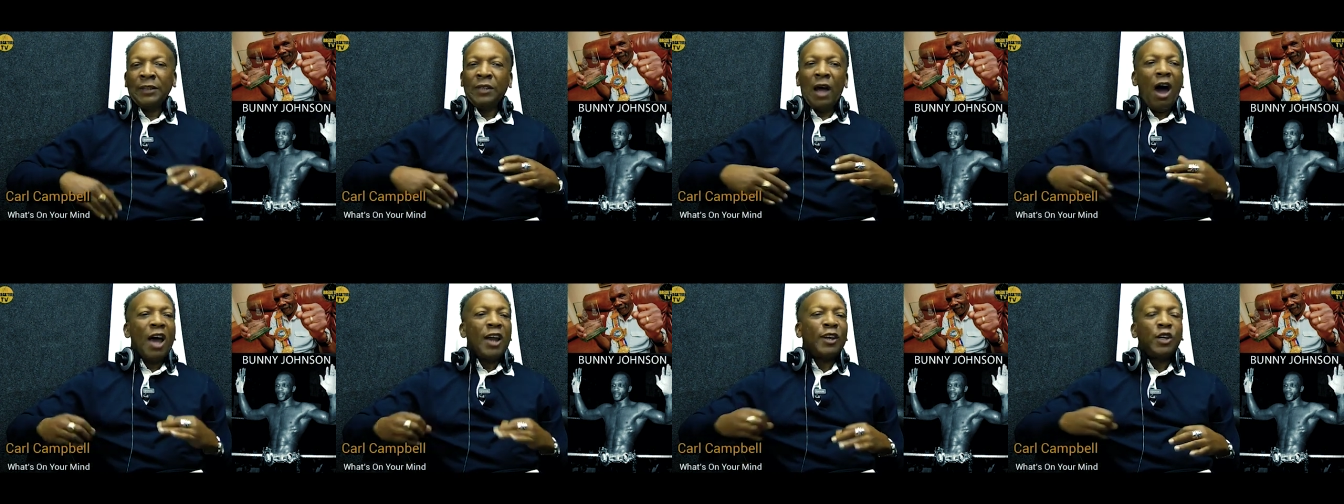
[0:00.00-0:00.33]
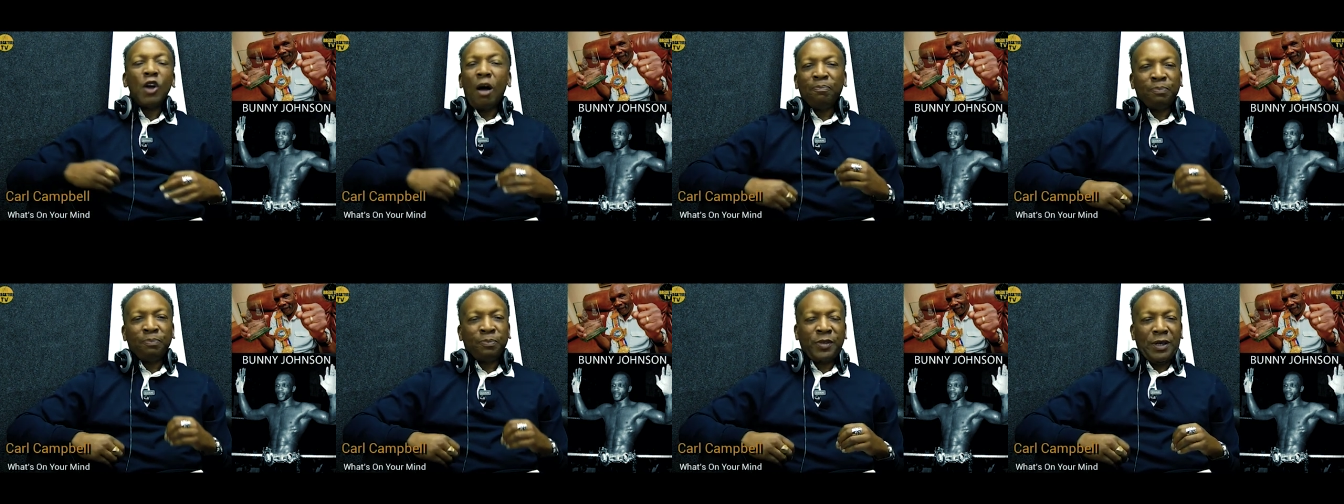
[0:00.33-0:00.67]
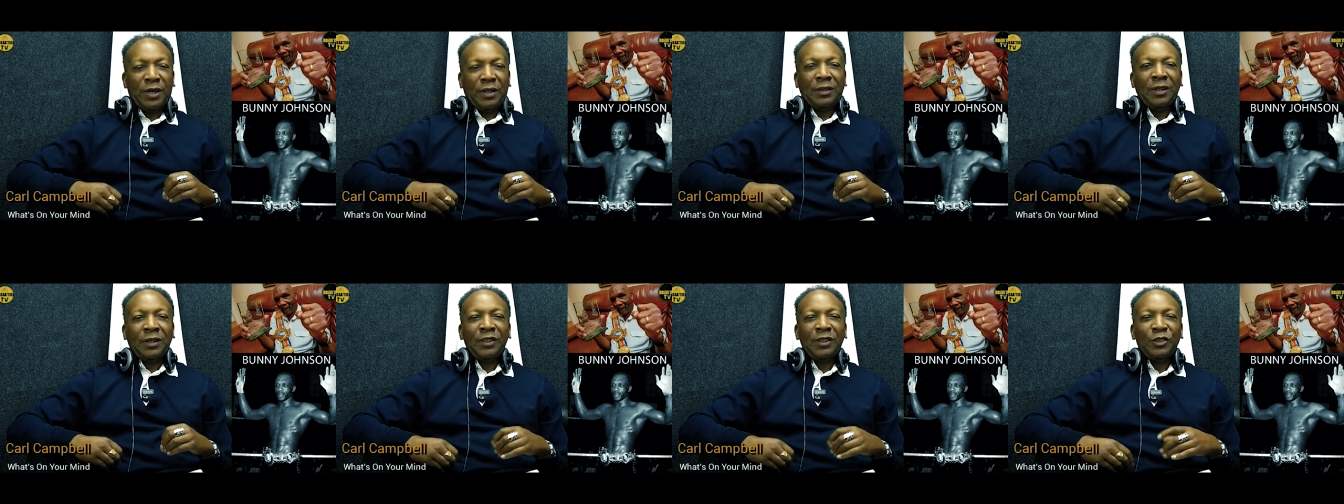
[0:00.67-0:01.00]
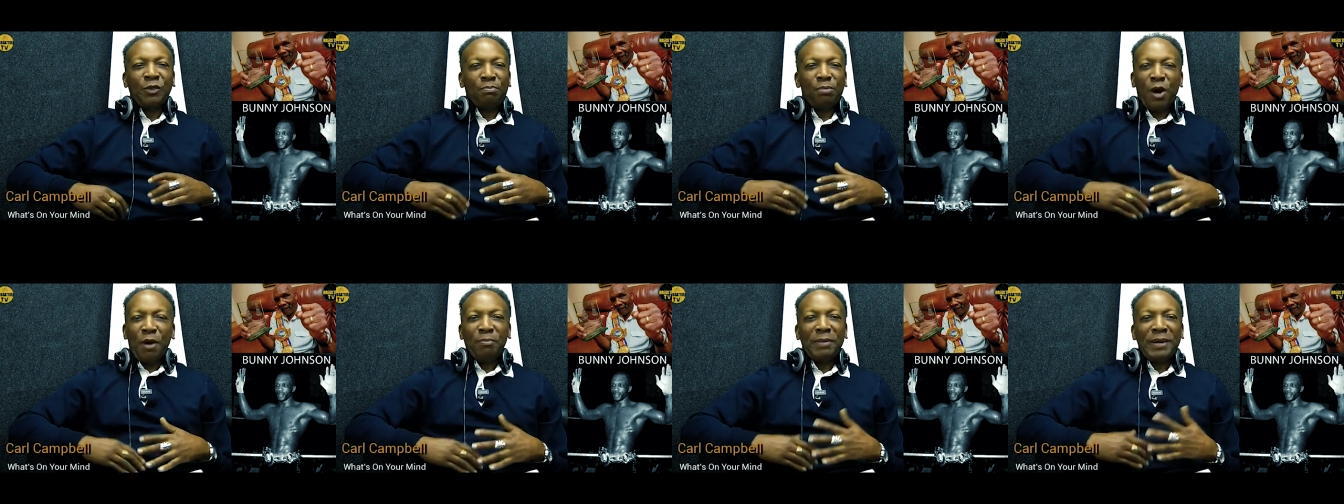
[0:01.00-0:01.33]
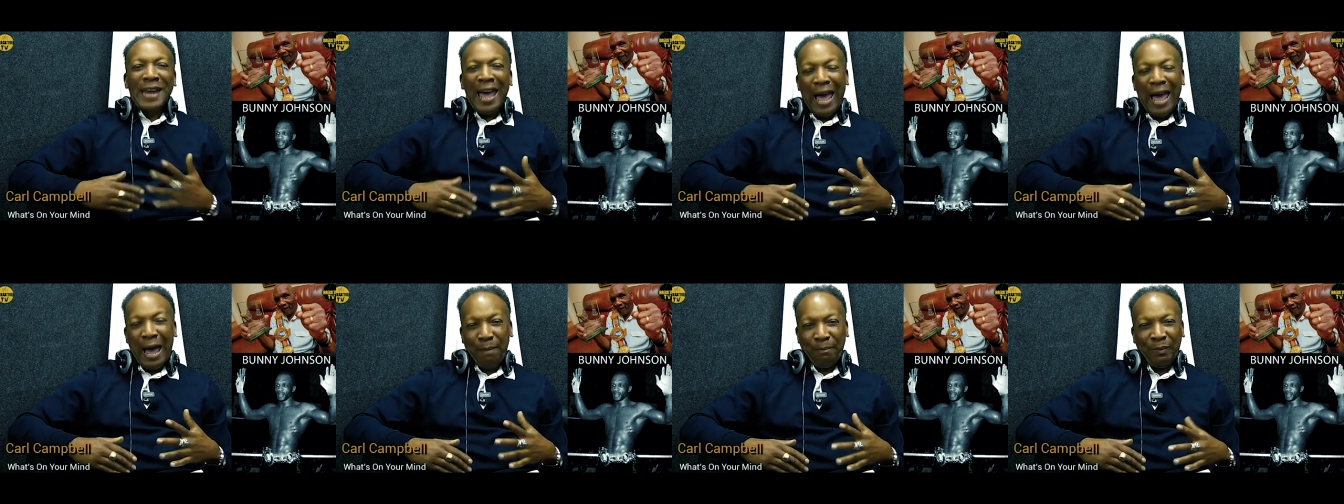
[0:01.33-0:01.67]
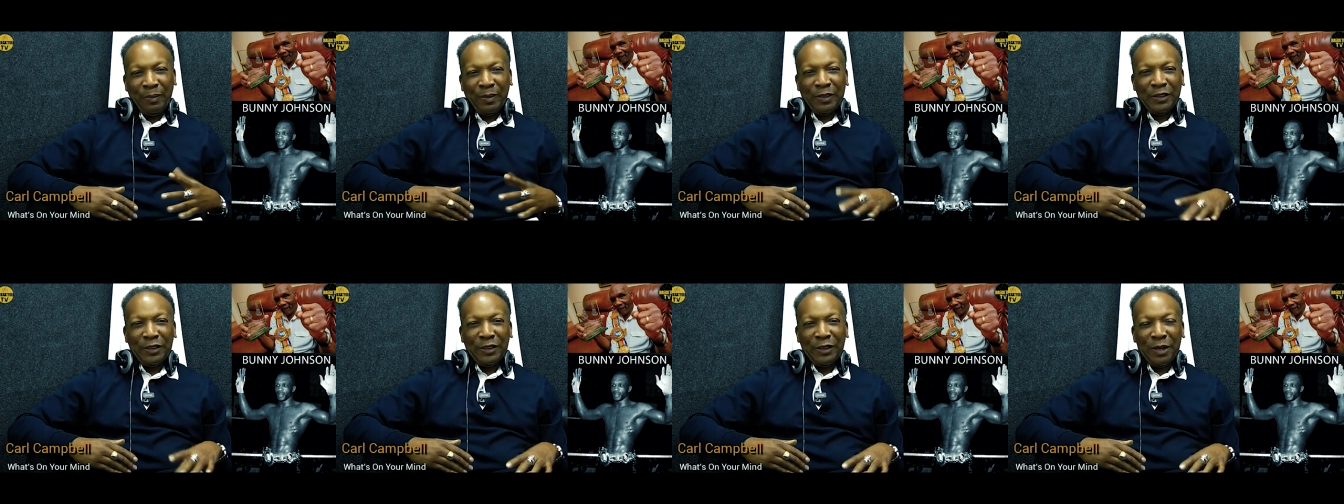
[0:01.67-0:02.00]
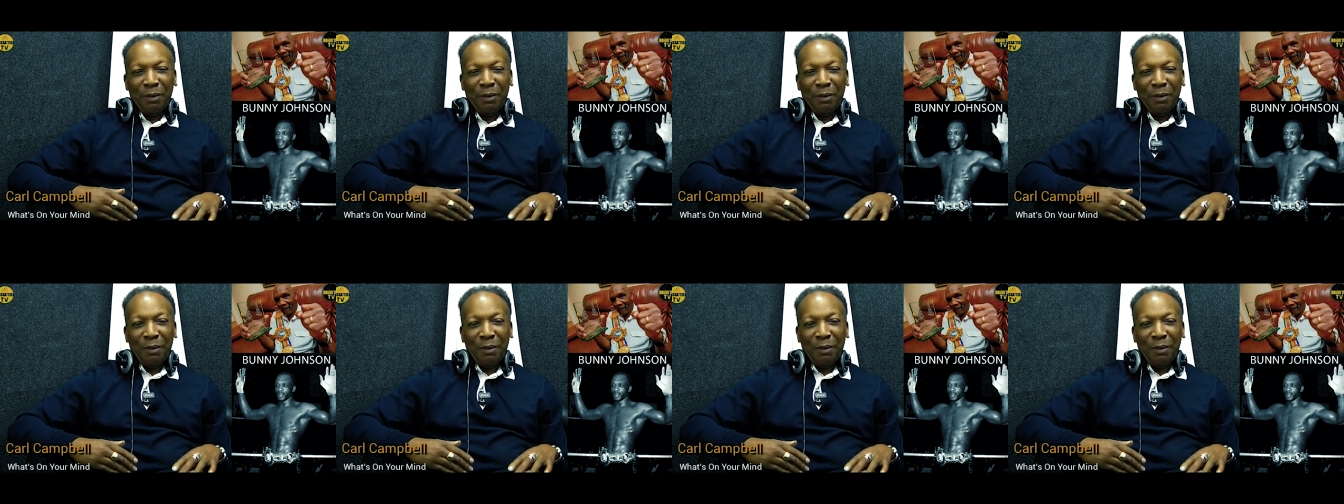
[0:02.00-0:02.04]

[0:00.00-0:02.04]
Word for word: ad adopted to Birmingham.